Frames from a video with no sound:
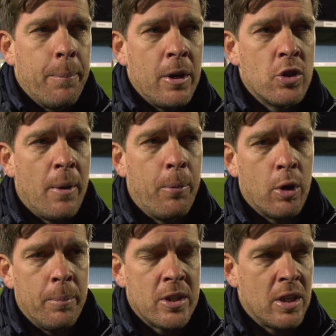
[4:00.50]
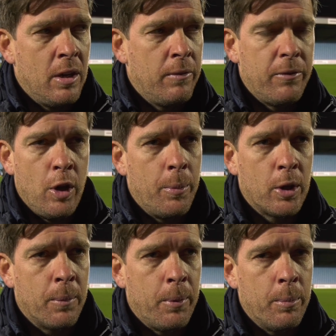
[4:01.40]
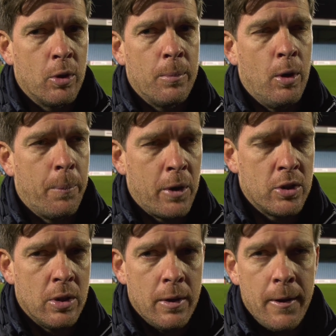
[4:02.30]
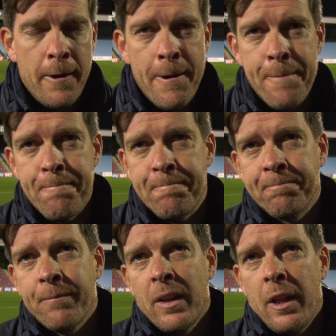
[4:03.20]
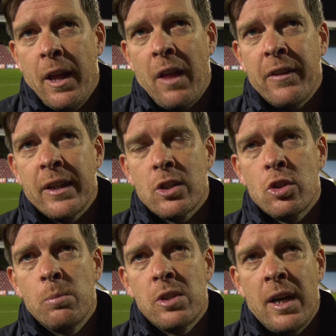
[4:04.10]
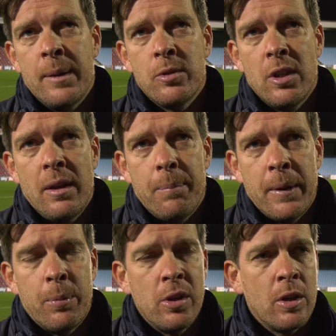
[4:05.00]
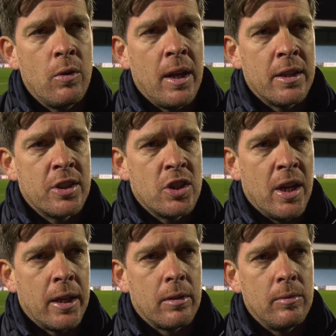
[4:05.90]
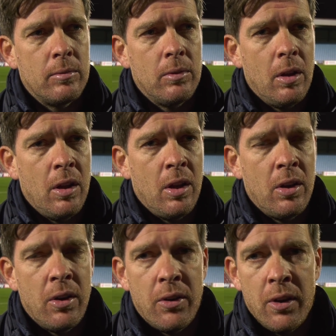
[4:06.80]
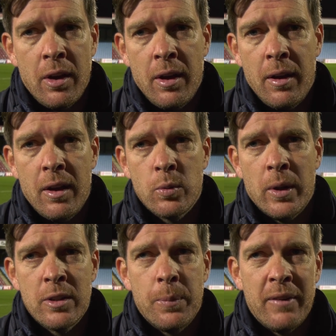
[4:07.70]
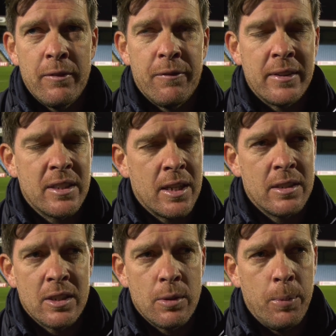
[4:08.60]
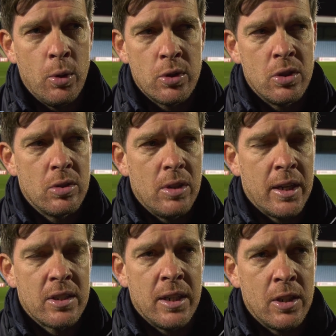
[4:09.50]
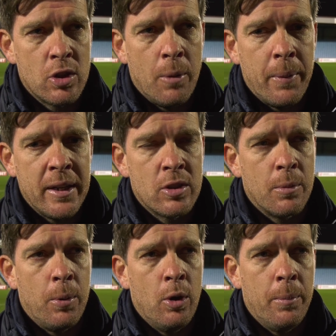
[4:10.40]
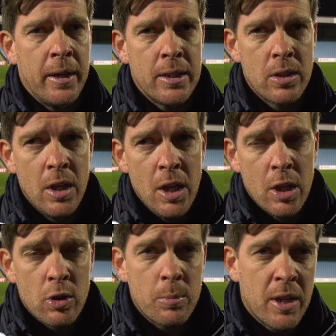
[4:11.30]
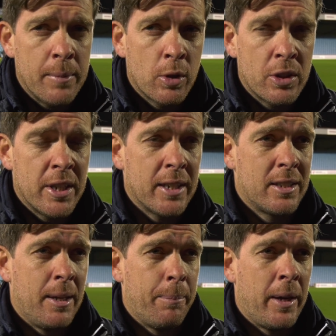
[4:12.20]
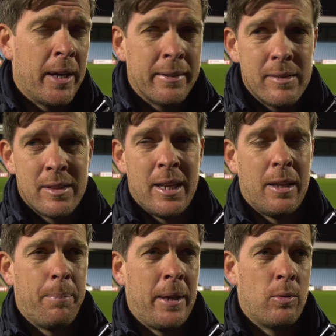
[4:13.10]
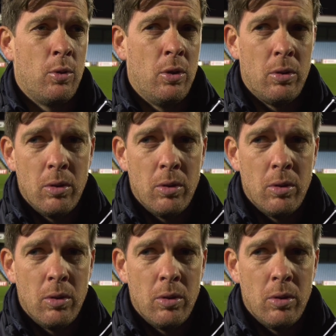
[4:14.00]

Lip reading: The pressure I put on myself, nobody can put me under more pressure. I think sometimes people need a reality check, and as well as having fantastic supporters, like I say, the top 8 support base, sometimes you've got to take a step back, take the bad run,